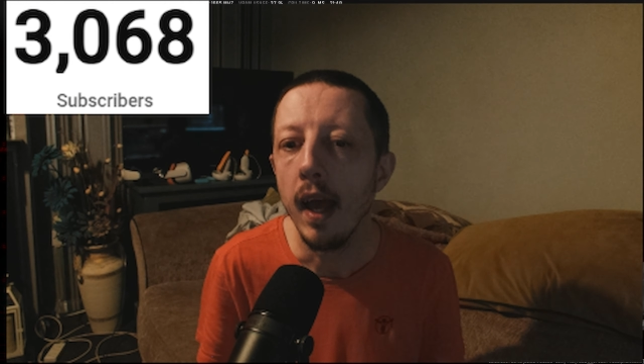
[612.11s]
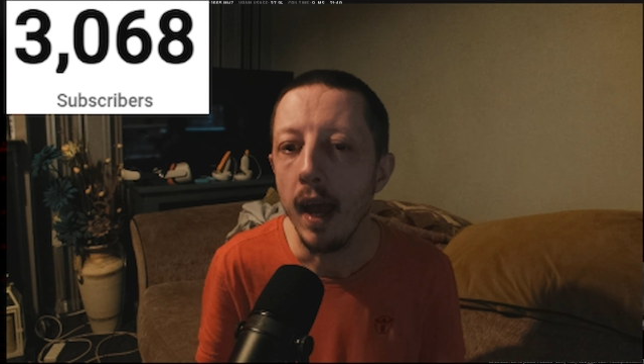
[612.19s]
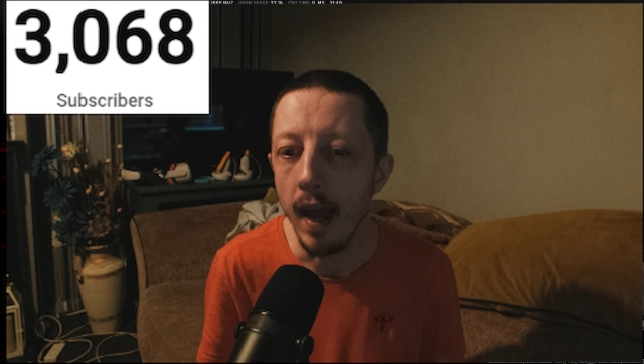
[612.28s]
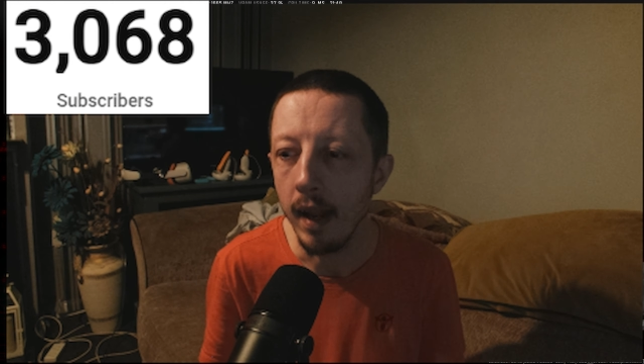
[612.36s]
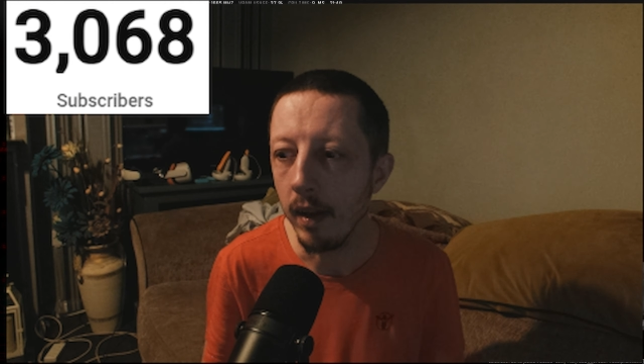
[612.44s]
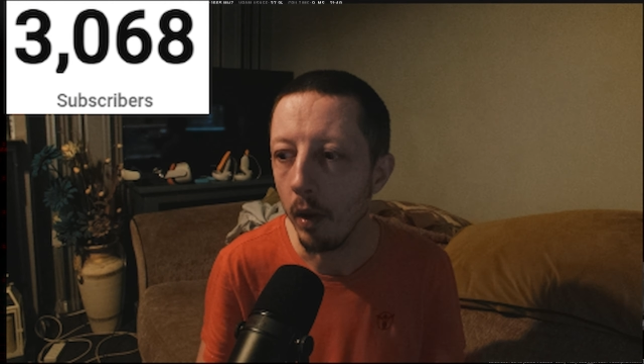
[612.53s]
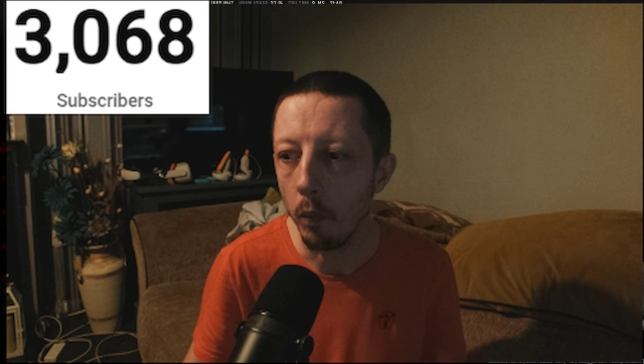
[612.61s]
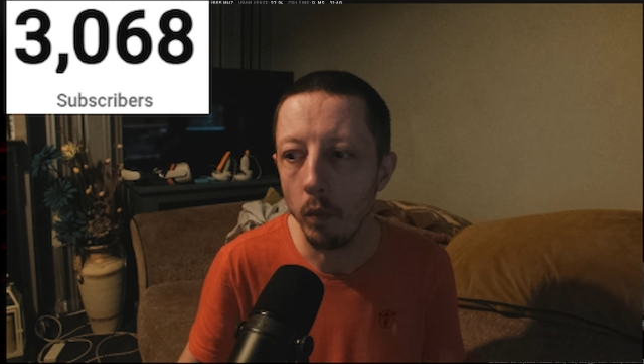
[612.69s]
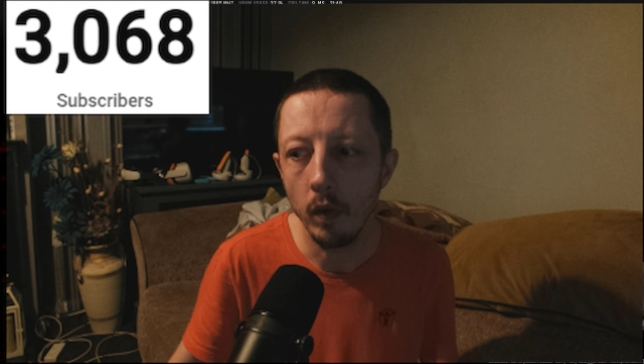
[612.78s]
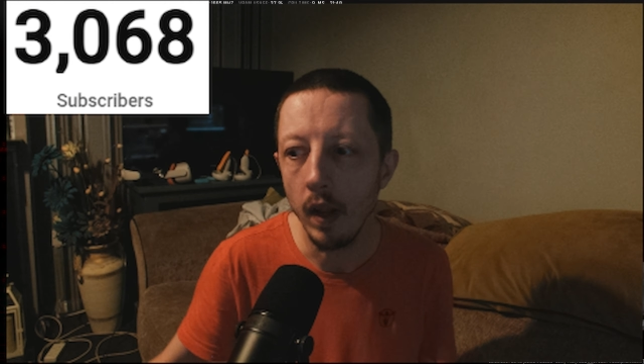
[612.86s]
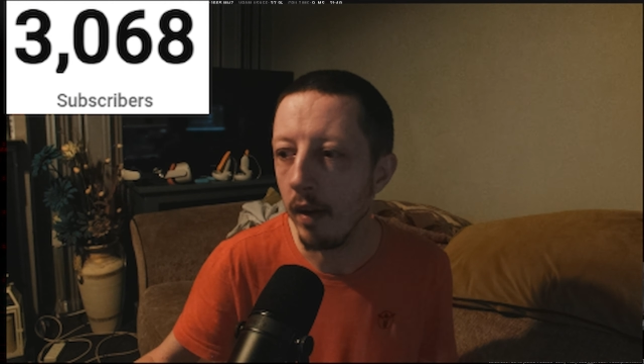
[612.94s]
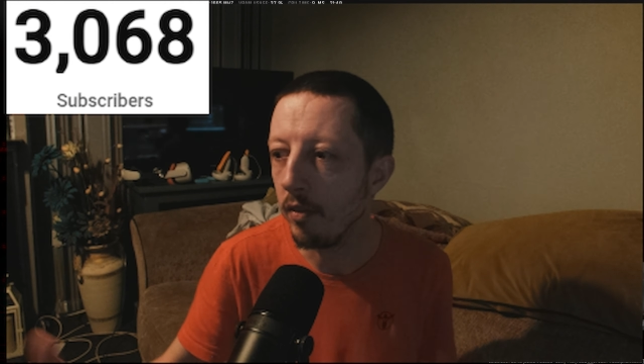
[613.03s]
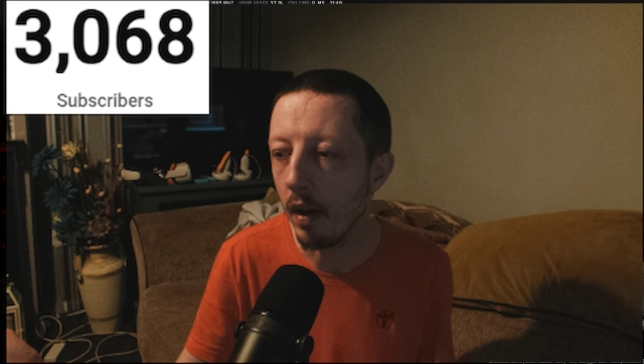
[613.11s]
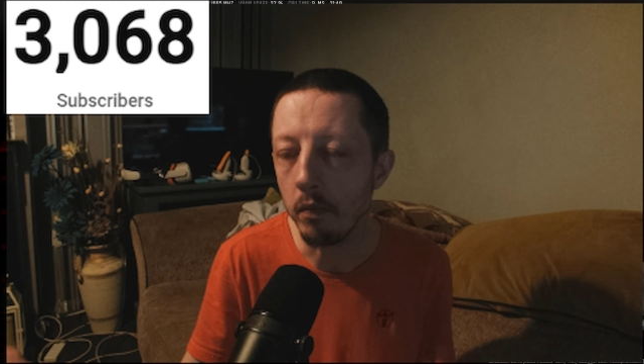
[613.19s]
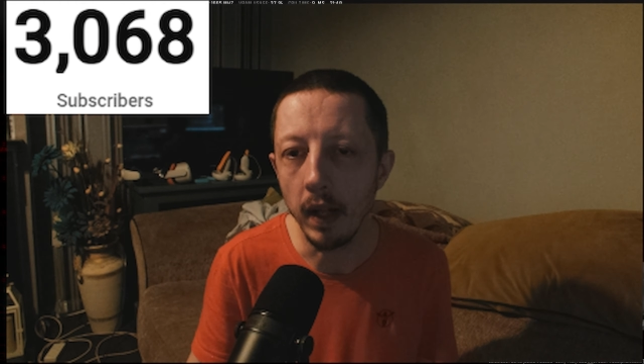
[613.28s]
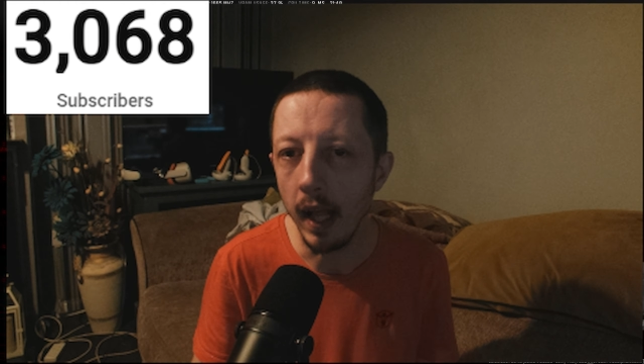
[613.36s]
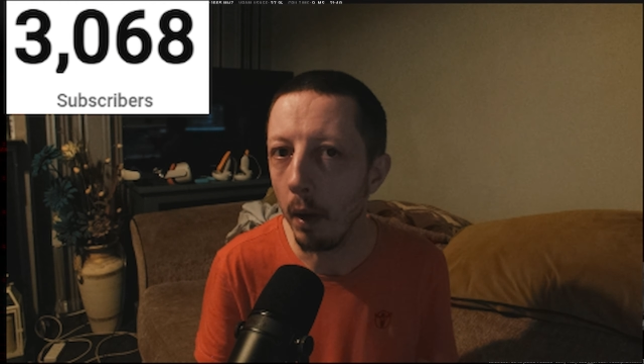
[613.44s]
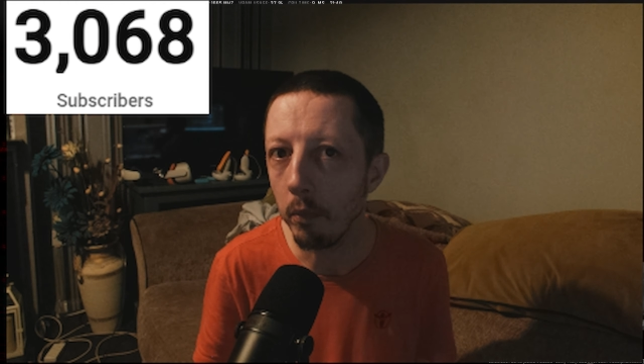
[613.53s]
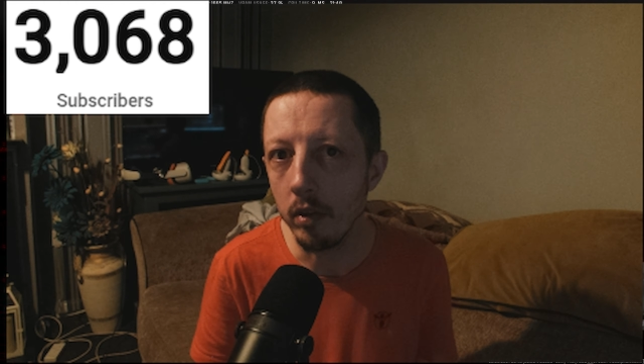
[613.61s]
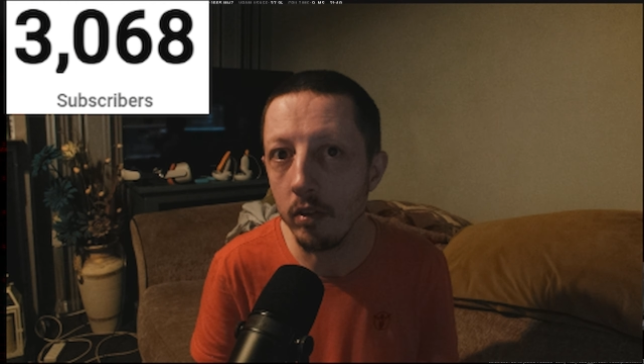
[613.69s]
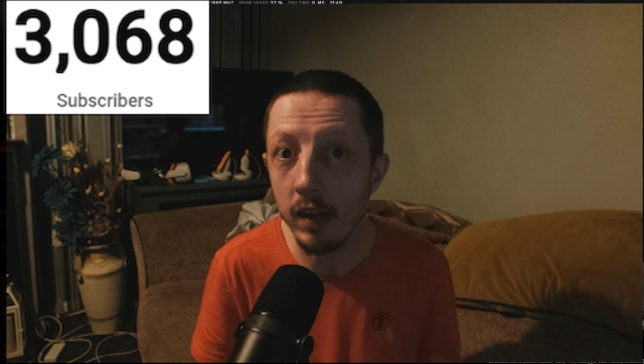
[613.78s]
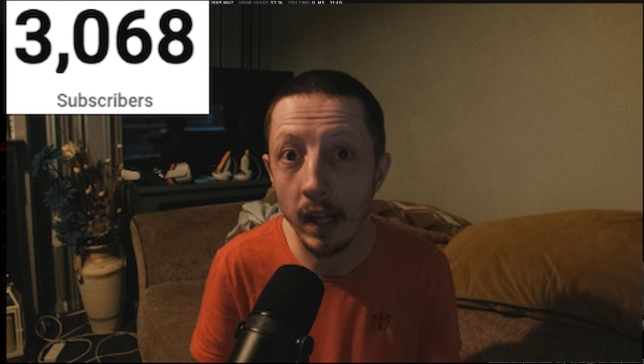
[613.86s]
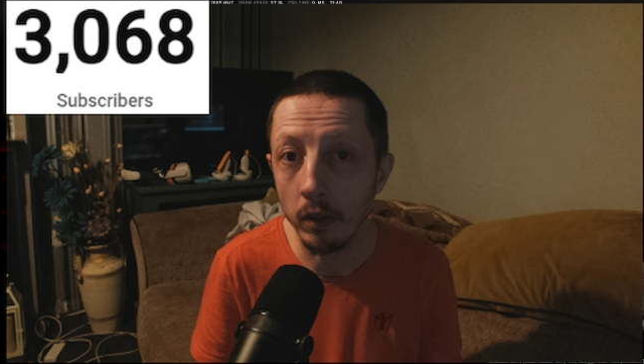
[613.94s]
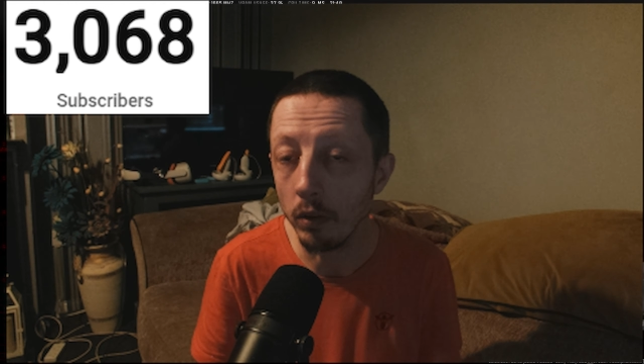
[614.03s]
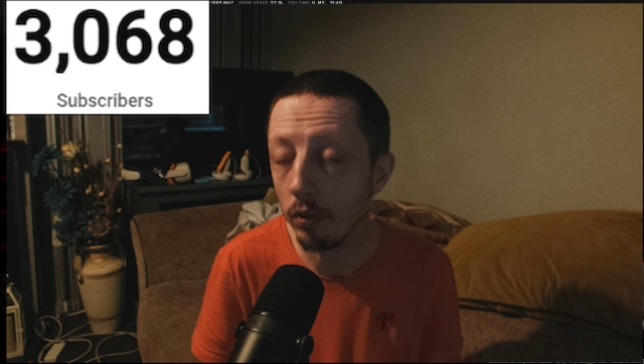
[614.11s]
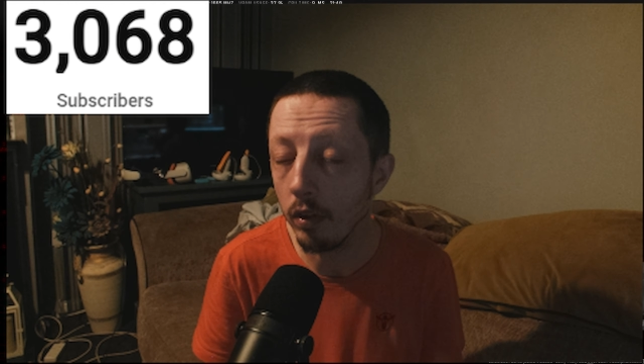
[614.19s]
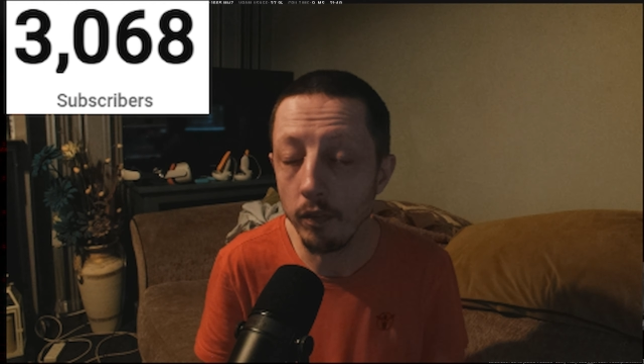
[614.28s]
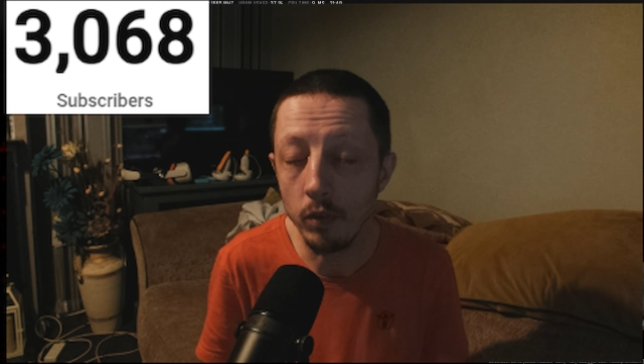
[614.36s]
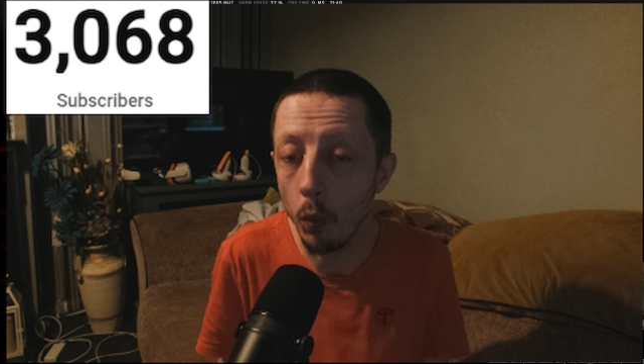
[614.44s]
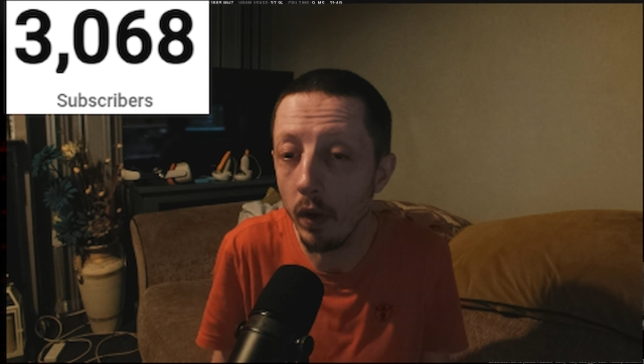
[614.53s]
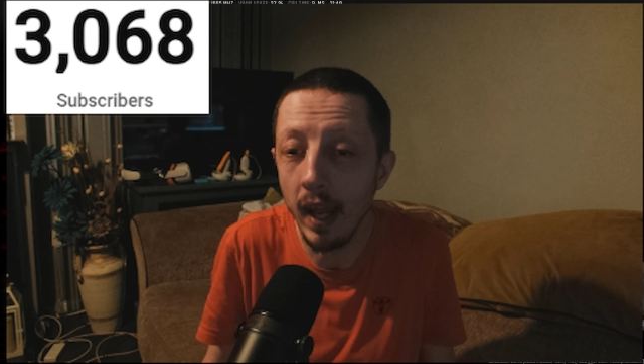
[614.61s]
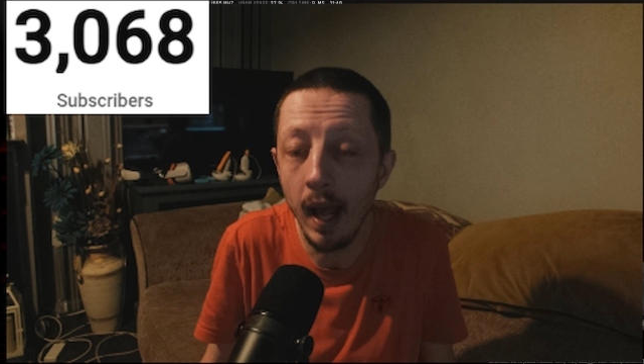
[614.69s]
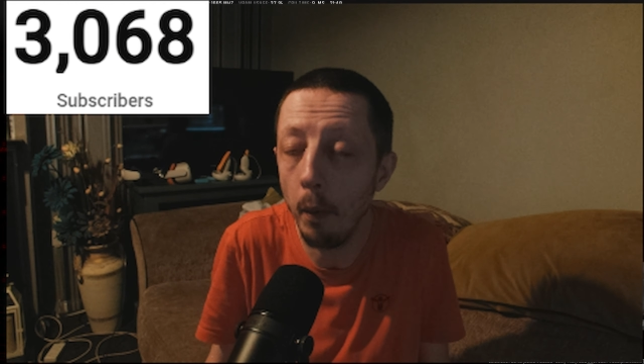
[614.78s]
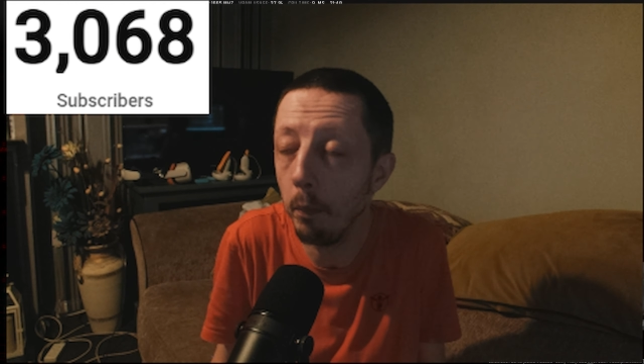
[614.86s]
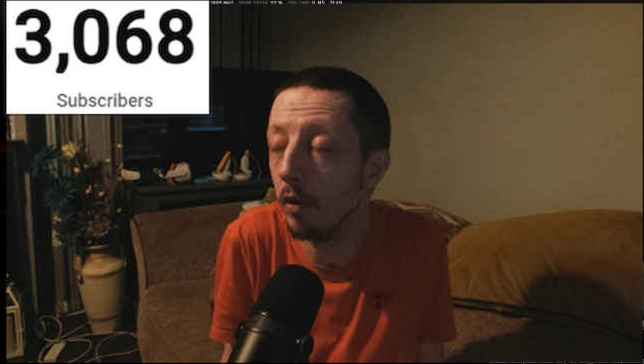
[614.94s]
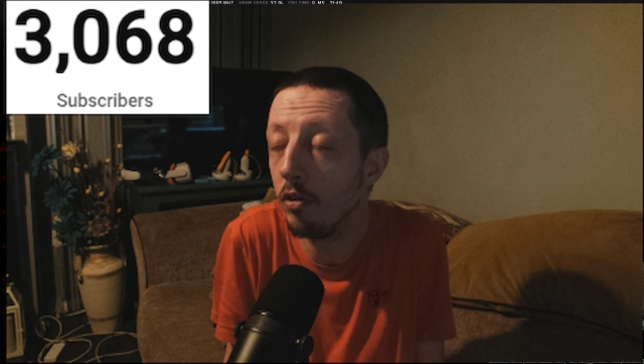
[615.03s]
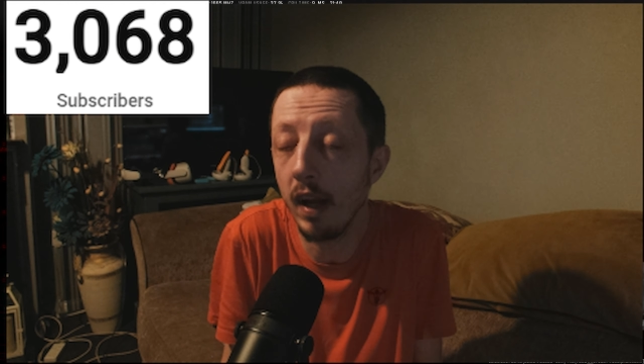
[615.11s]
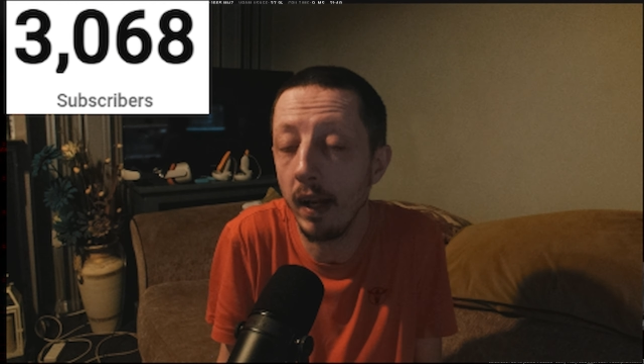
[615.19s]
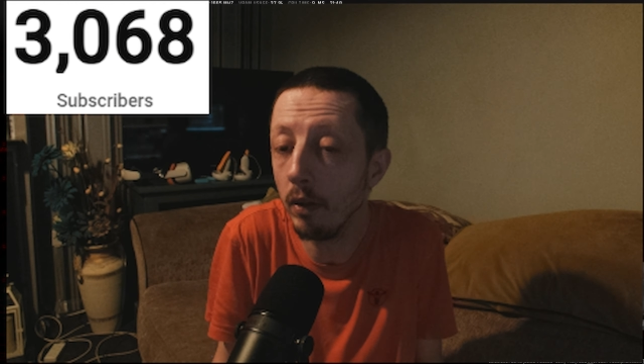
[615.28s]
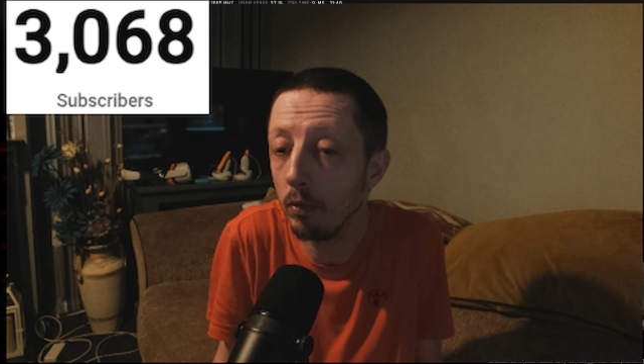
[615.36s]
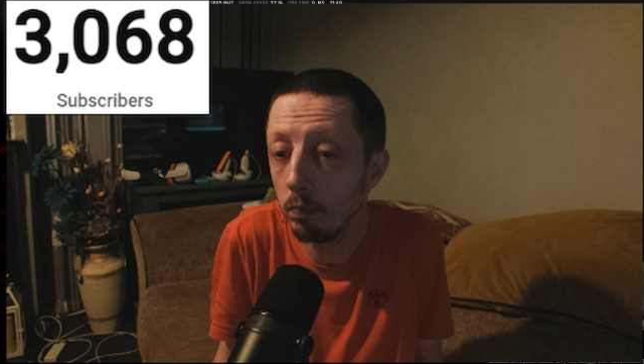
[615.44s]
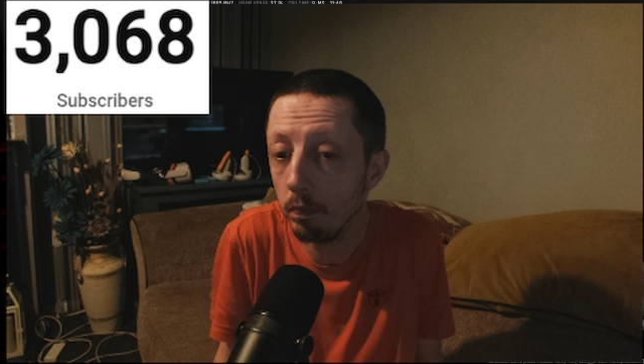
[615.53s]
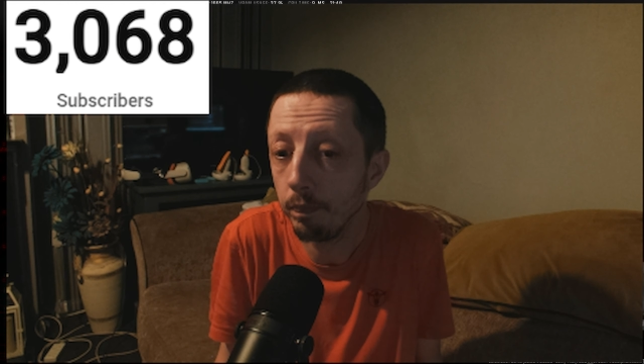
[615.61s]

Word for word: and it in general helps the channel. So if you want to help the channel,